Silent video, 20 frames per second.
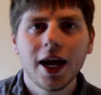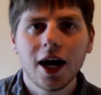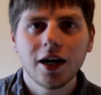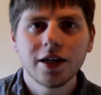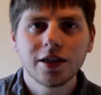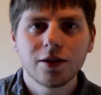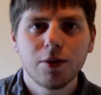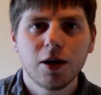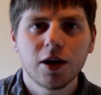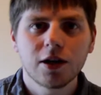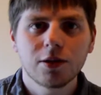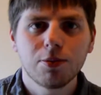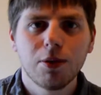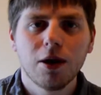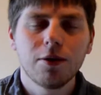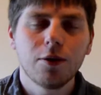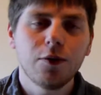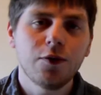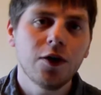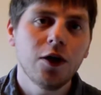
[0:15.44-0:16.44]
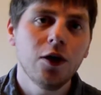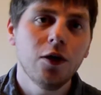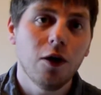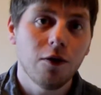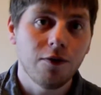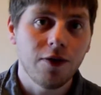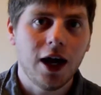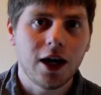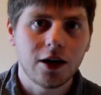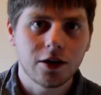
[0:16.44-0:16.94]
guys, and welcome to my review
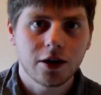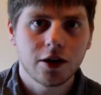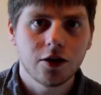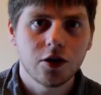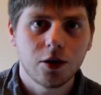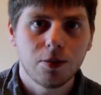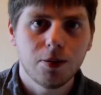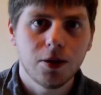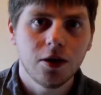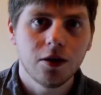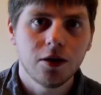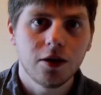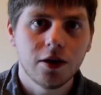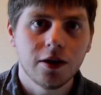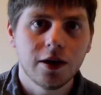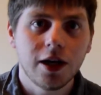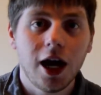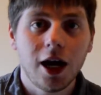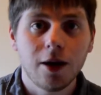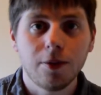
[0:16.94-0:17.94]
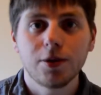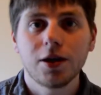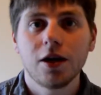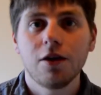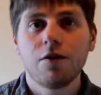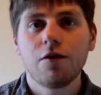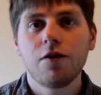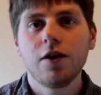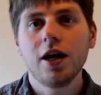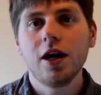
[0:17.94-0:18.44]
of Naruto Shippuden
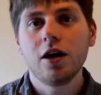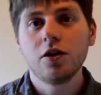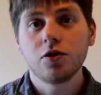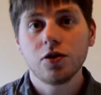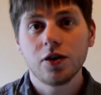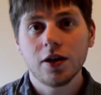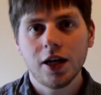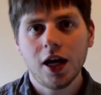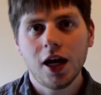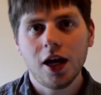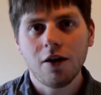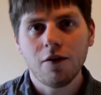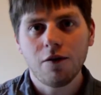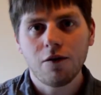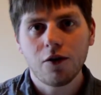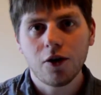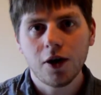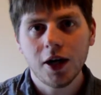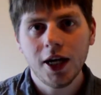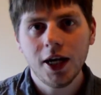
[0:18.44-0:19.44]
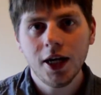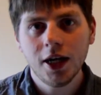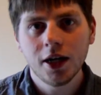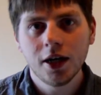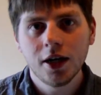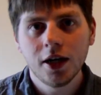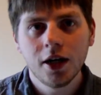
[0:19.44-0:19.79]
episode 383.